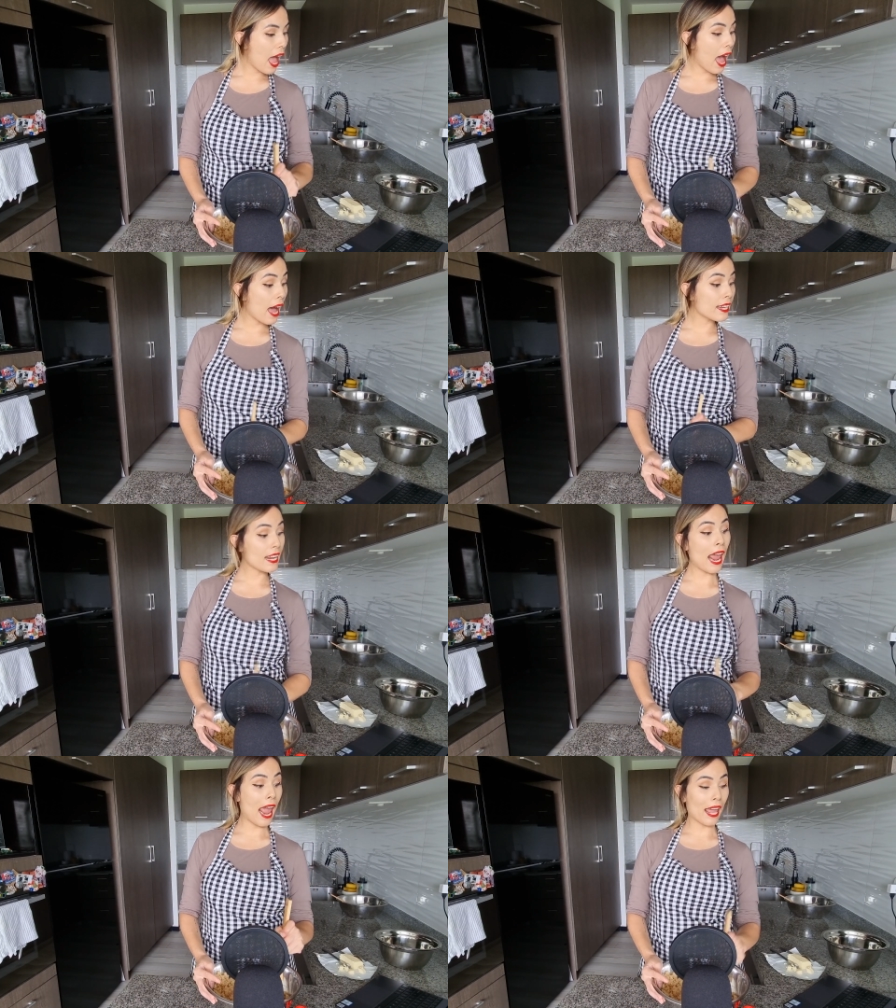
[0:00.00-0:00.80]
add
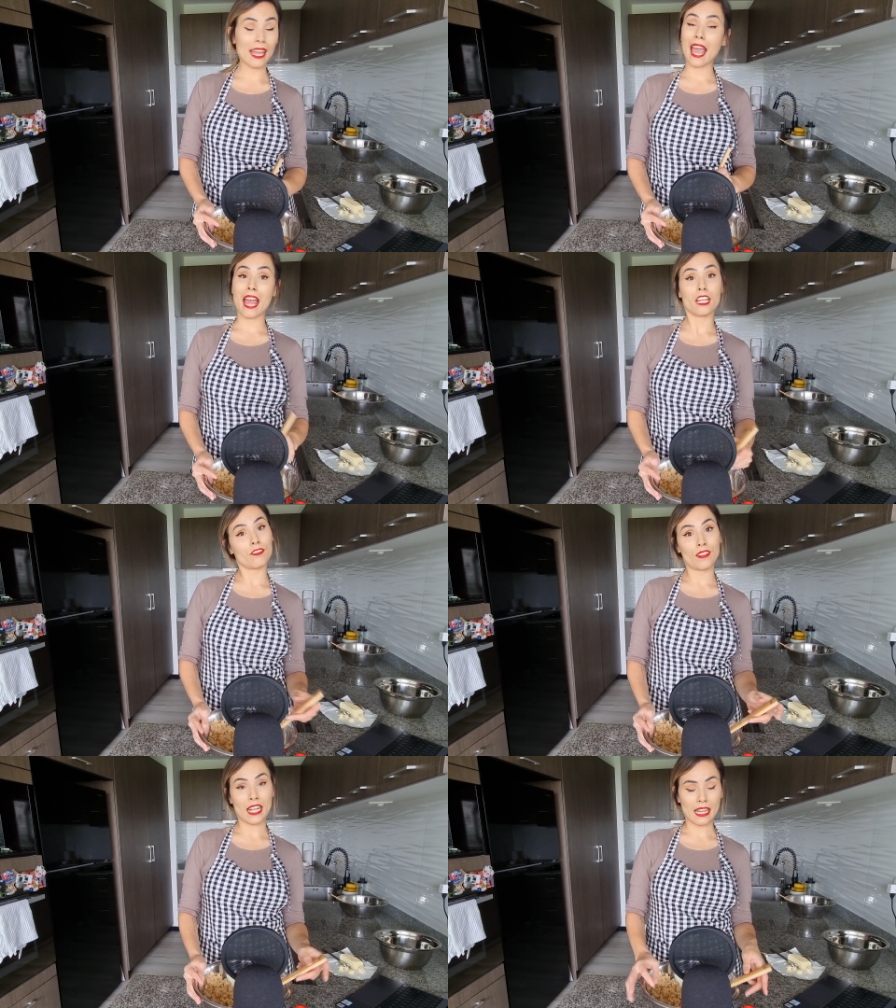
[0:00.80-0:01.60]
egg and
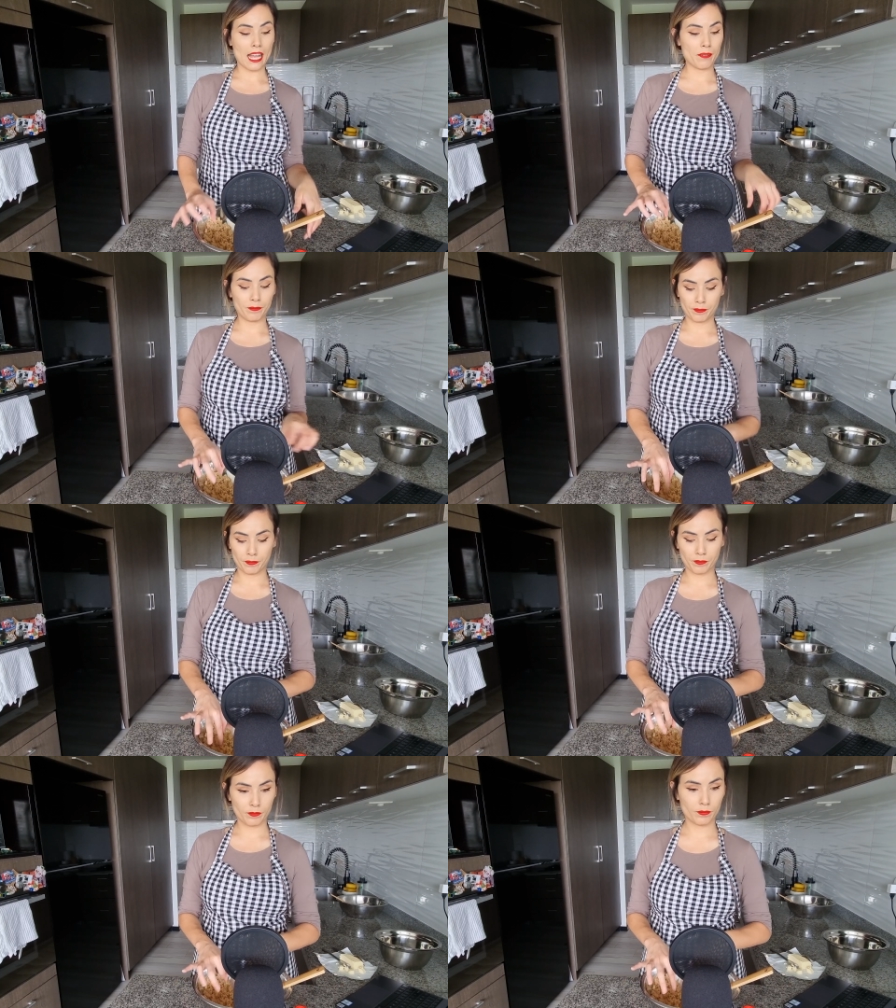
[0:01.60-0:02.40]
vanilla.
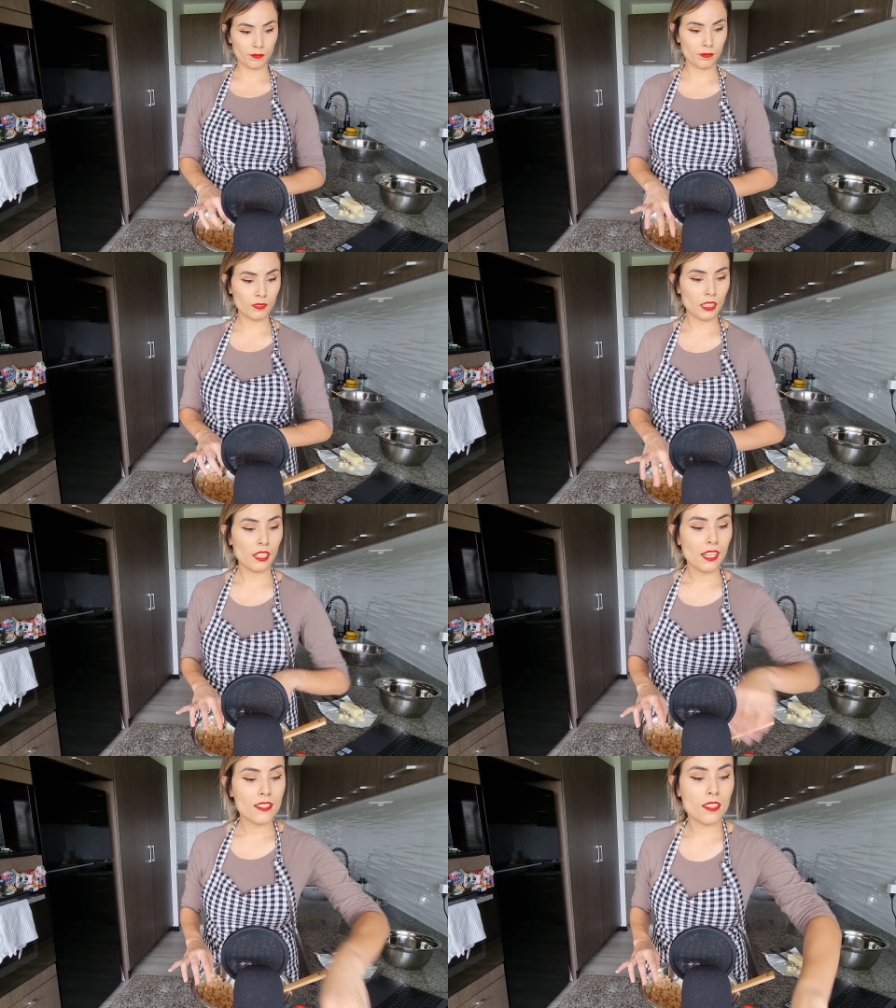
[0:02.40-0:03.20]

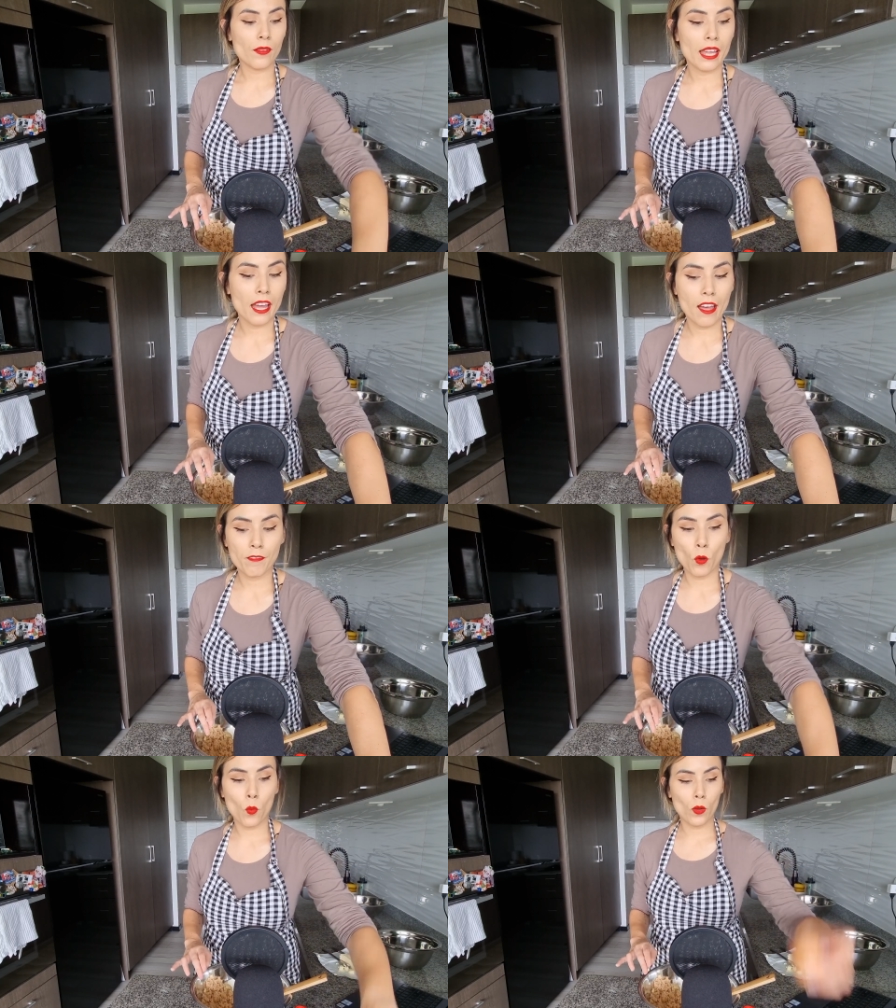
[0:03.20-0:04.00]
So I
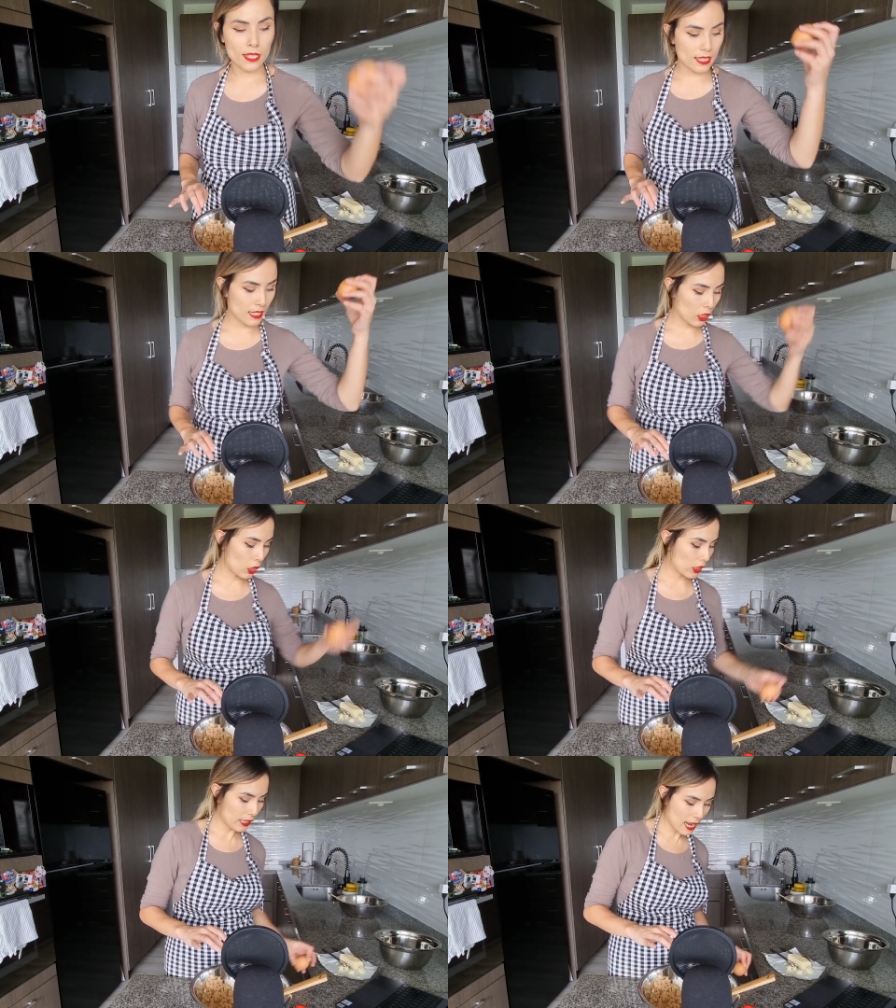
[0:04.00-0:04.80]
have one
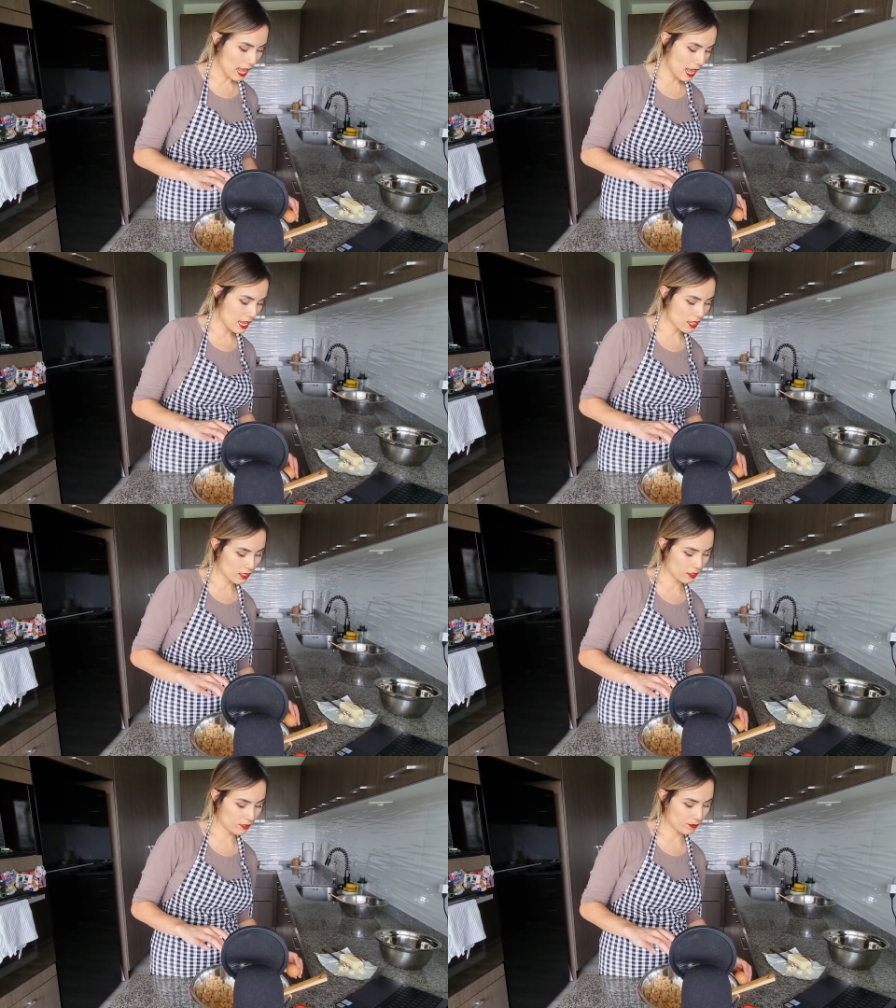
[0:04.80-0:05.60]
singular egg,
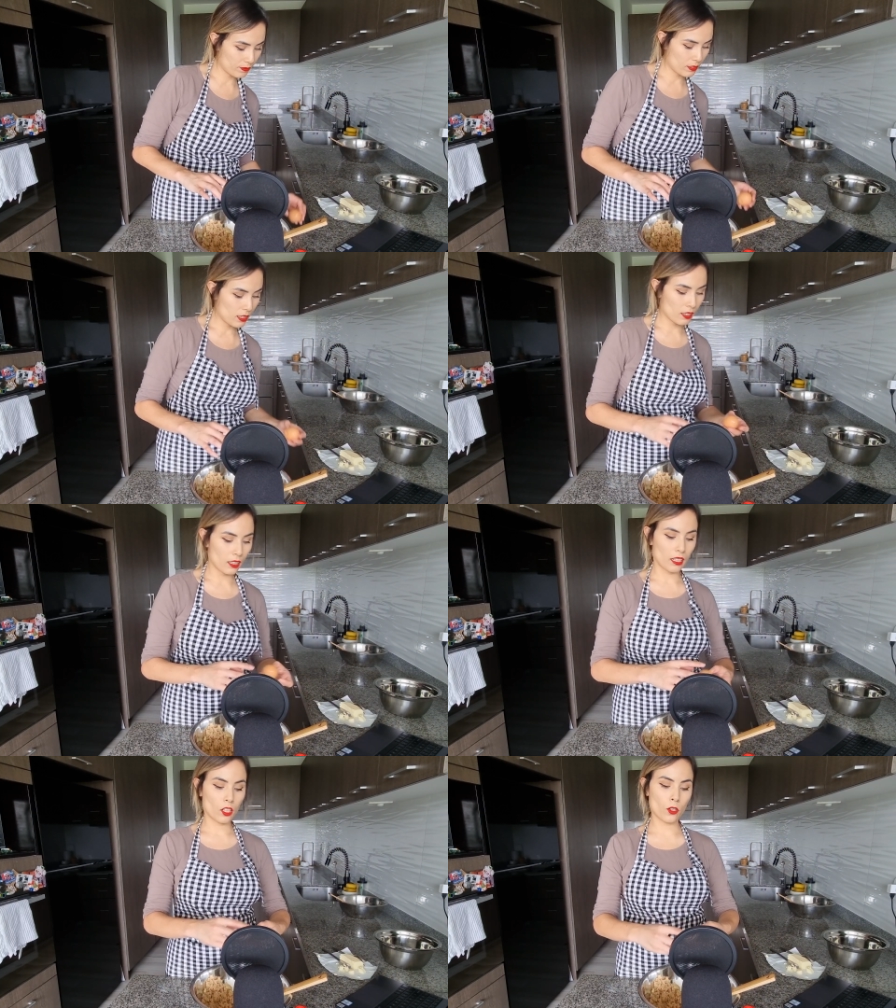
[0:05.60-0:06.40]
I'm
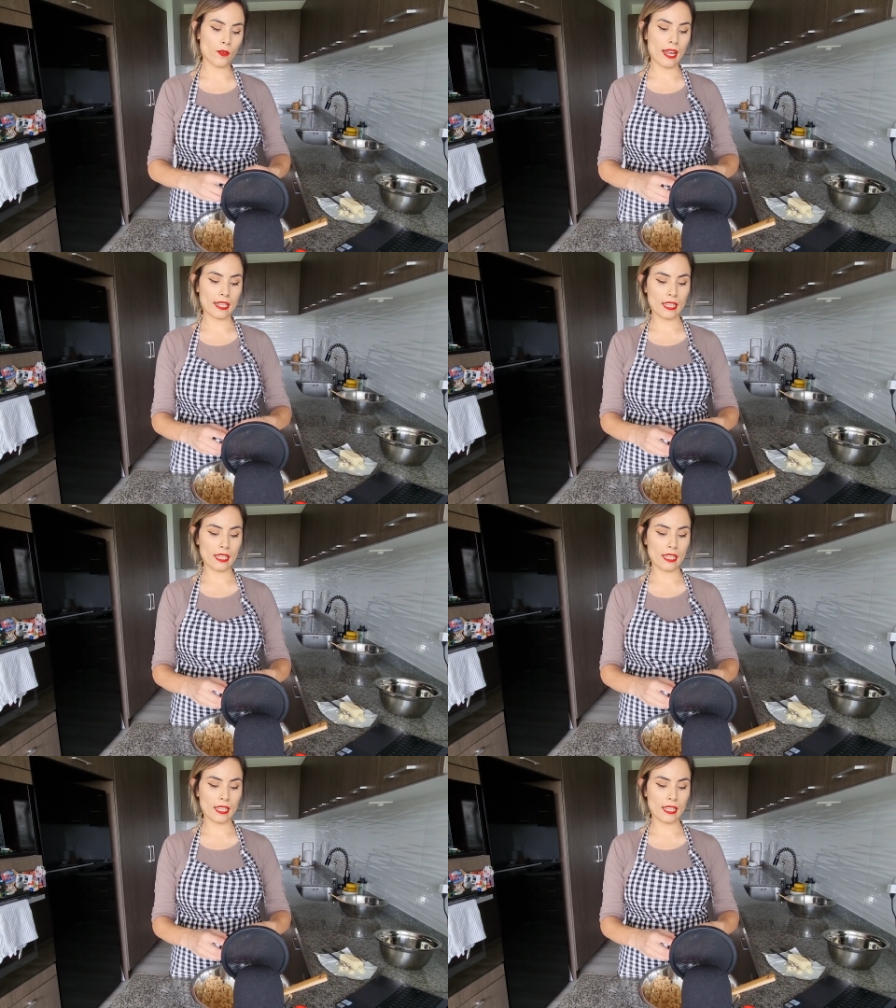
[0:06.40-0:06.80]
gonna crack